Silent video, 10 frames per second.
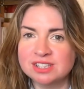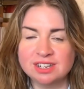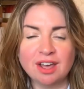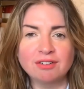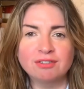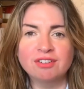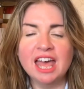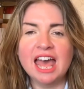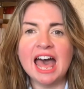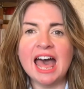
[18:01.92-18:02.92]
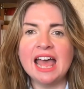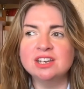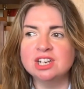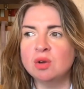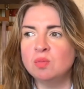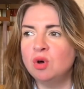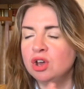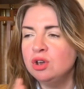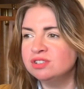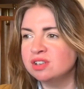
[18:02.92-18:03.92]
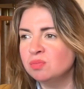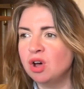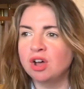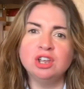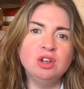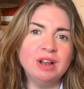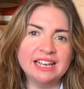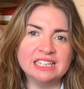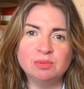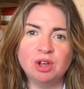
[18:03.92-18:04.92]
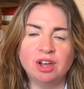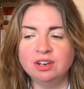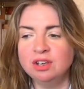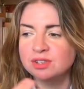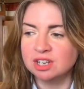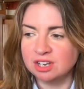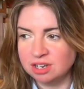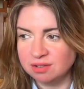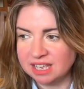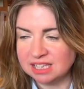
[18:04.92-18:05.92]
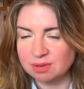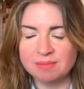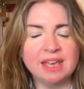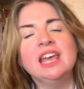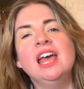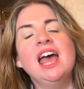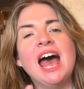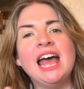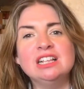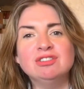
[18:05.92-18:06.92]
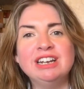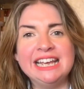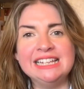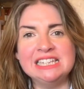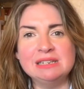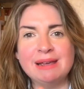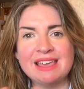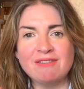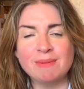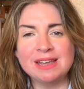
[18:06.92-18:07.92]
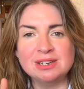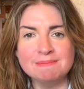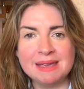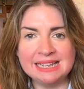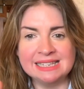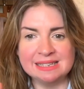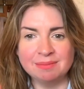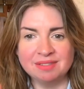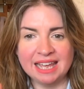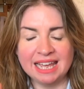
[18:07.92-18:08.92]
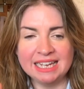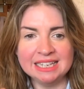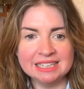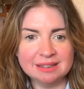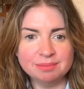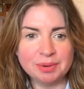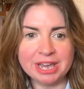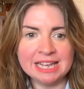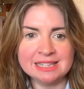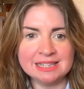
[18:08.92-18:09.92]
for stuff, and who's done what, who likes what, who's going to do this with me. And it's really easy to make that information mean something, but